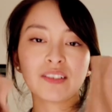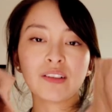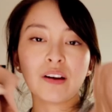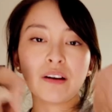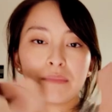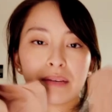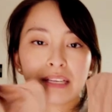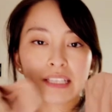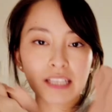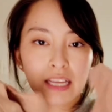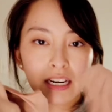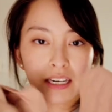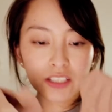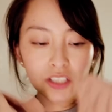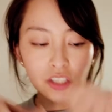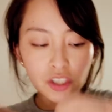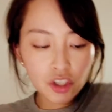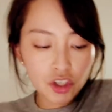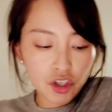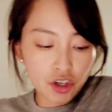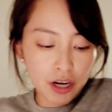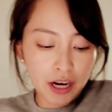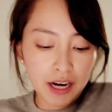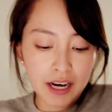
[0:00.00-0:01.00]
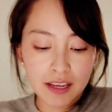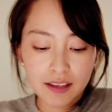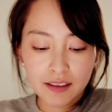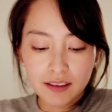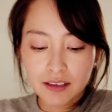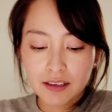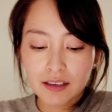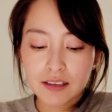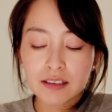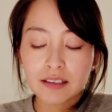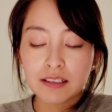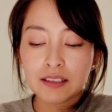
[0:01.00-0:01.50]
So I'm excited to try
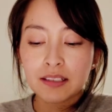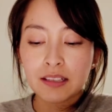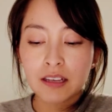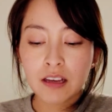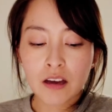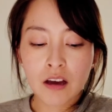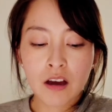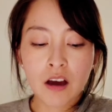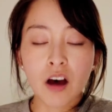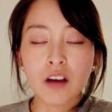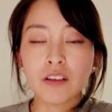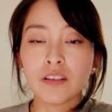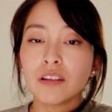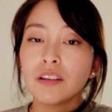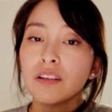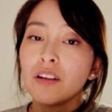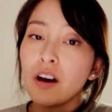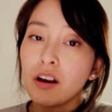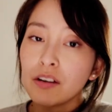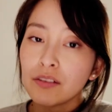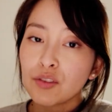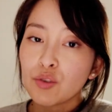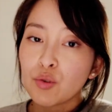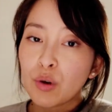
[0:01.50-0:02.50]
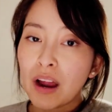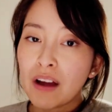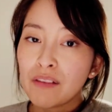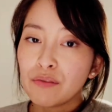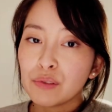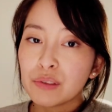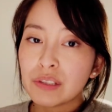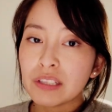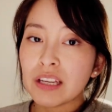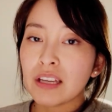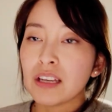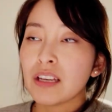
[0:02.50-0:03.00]
these on the long travel
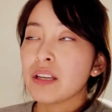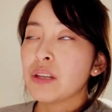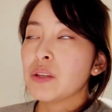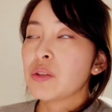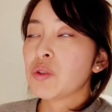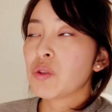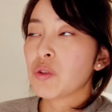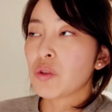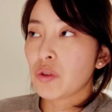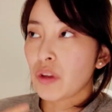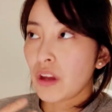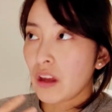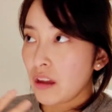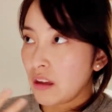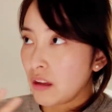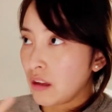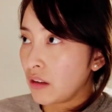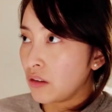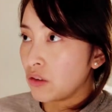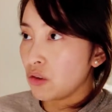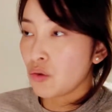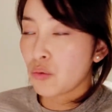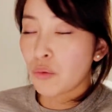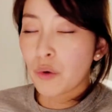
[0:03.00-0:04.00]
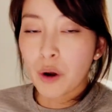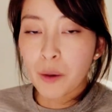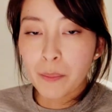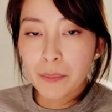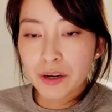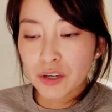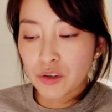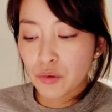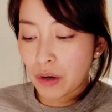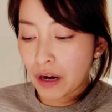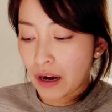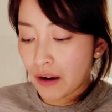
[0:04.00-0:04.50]
days and throughout my
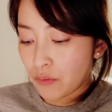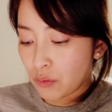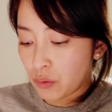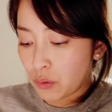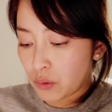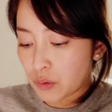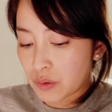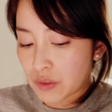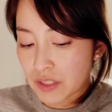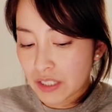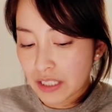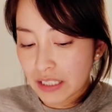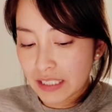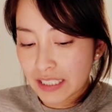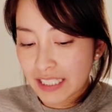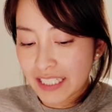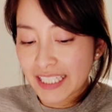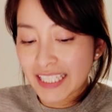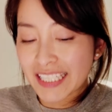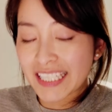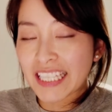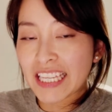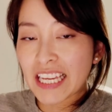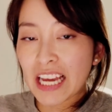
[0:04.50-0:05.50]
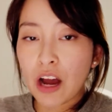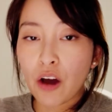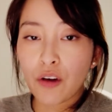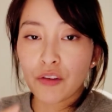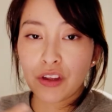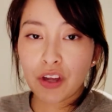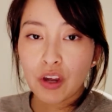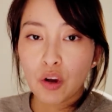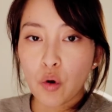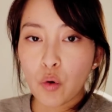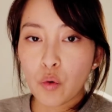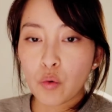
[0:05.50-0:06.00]
travels to see how
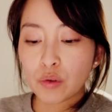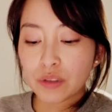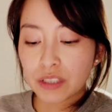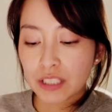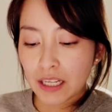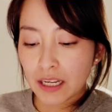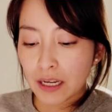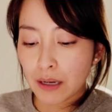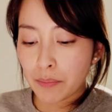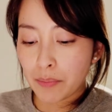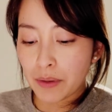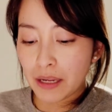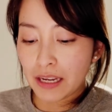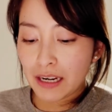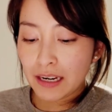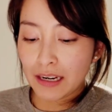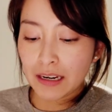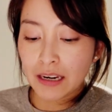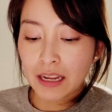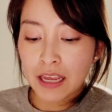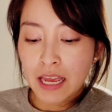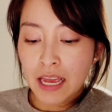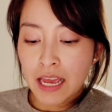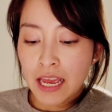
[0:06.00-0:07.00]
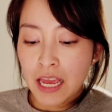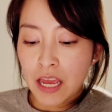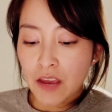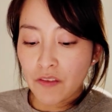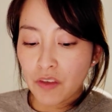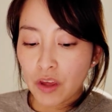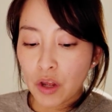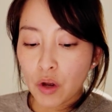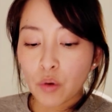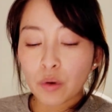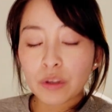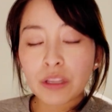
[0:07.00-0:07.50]
they hold up. And if
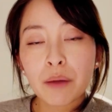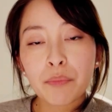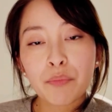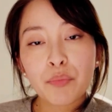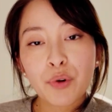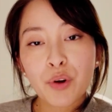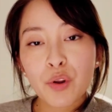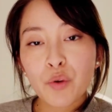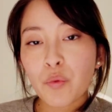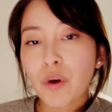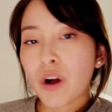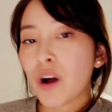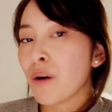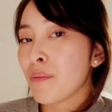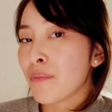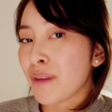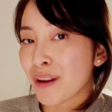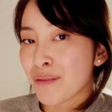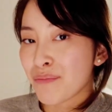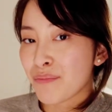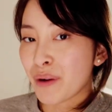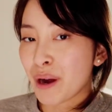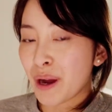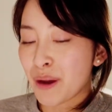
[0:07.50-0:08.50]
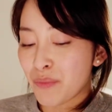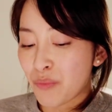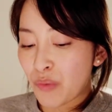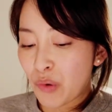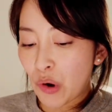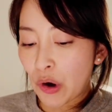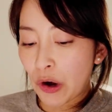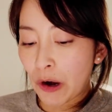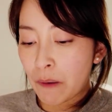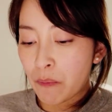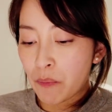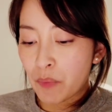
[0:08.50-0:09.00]
they hold up pretty well, I might buy
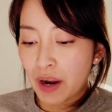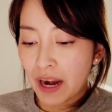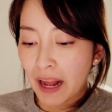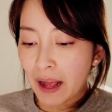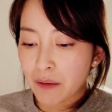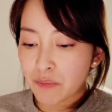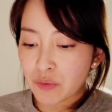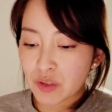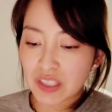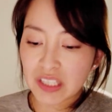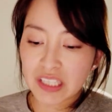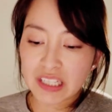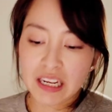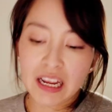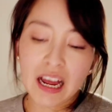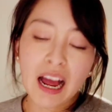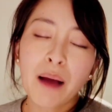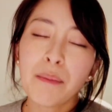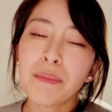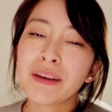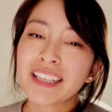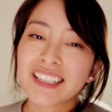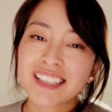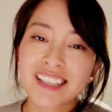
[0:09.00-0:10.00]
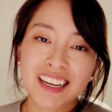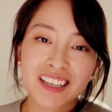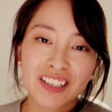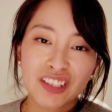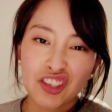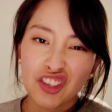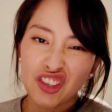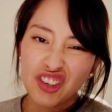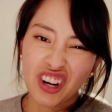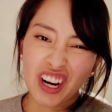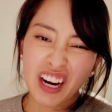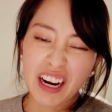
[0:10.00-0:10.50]
more, but I'm excited
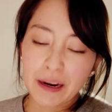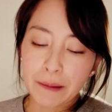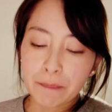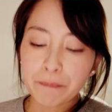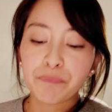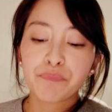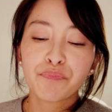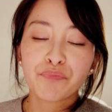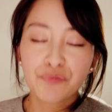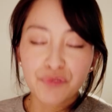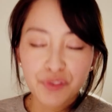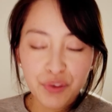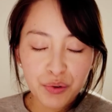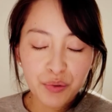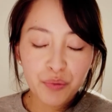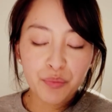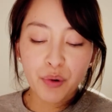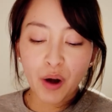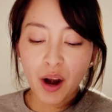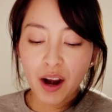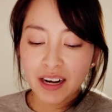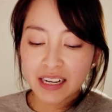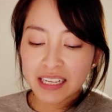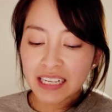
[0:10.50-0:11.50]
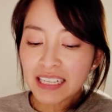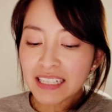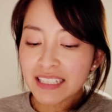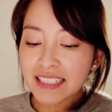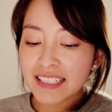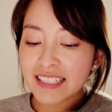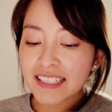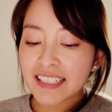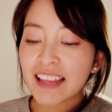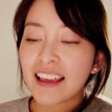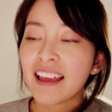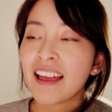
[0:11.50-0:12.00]
to try new
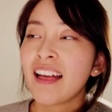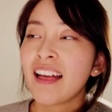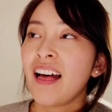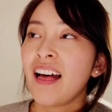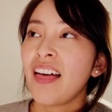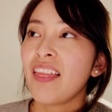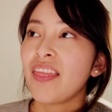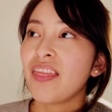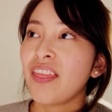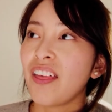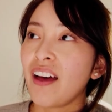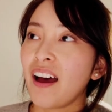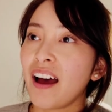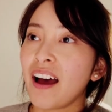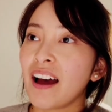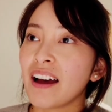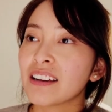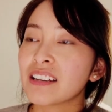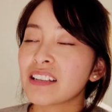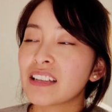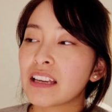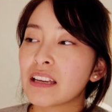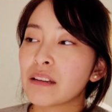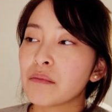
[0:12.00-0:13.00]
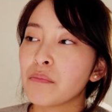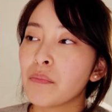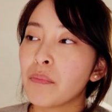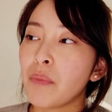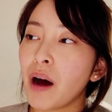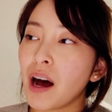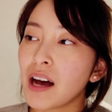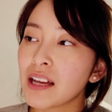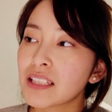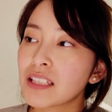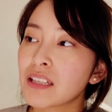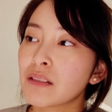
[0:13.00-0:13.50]
products that can
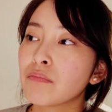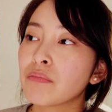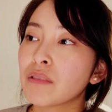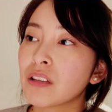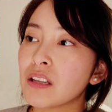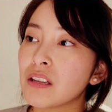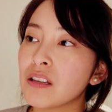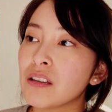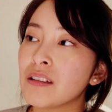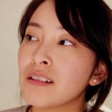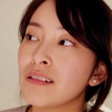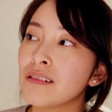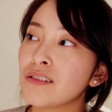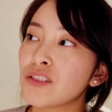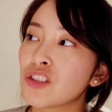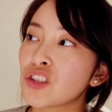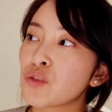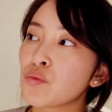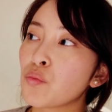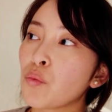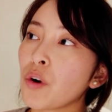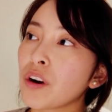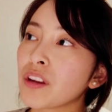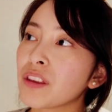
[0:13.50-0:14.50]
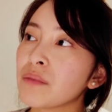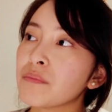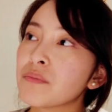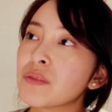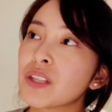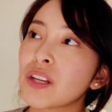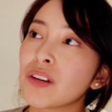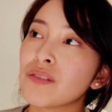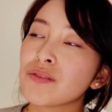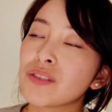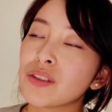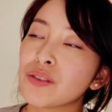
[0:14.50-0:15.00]
possibly just work
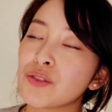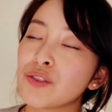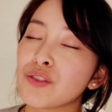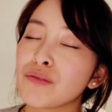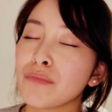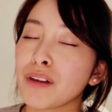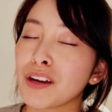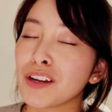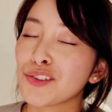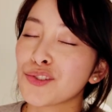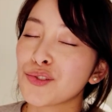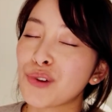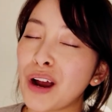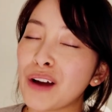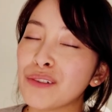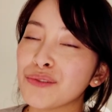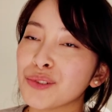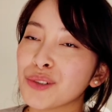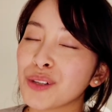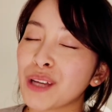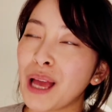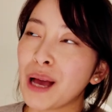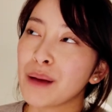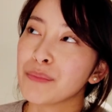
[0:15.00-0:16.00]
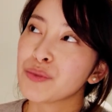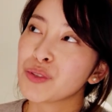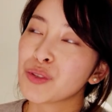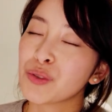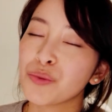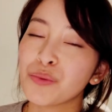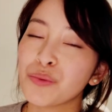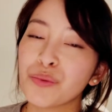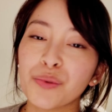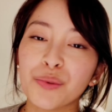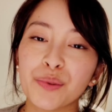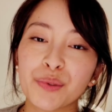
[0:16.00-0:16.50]
themselves into my travel
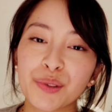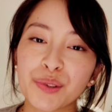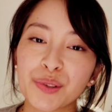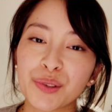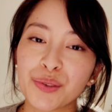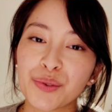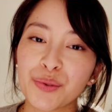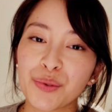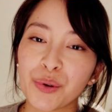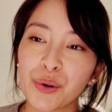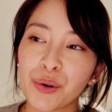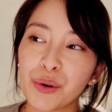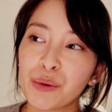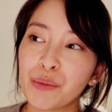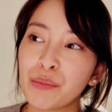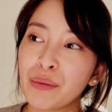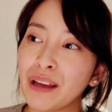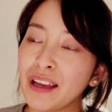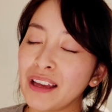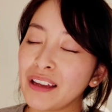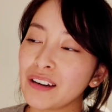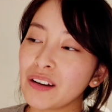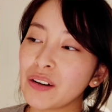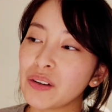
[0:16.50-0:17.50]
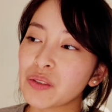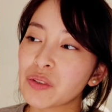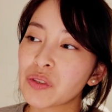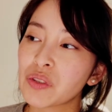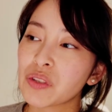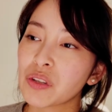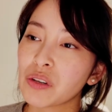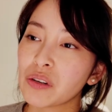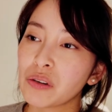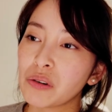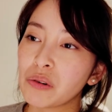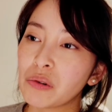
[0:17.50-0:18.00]
capsule wardrobe and
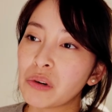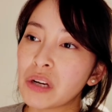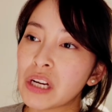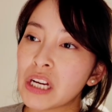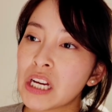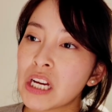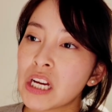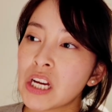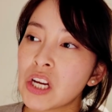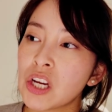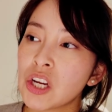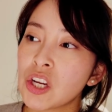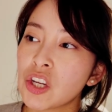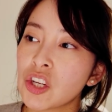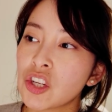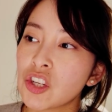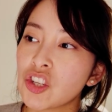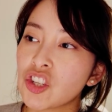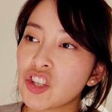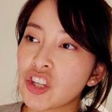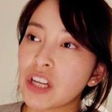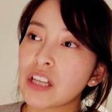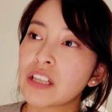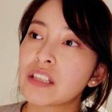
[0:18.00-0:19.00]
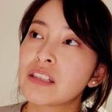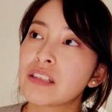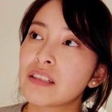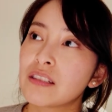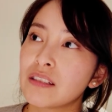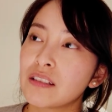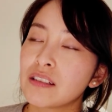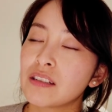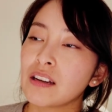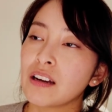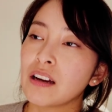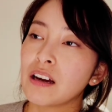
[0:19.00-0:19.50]
also
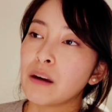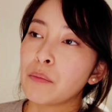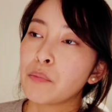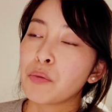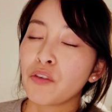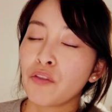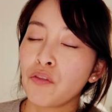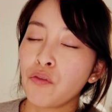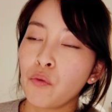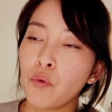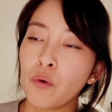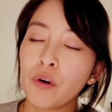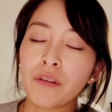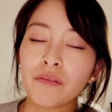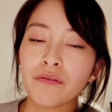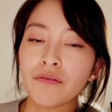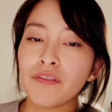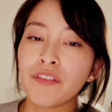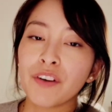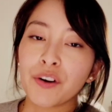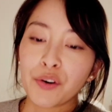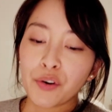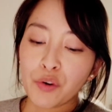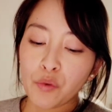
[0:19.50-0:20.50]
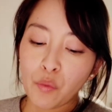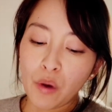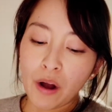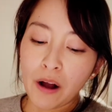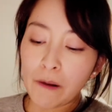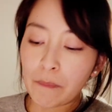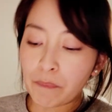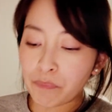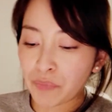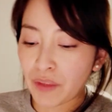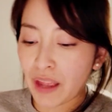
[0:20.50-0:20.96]
just perform very well.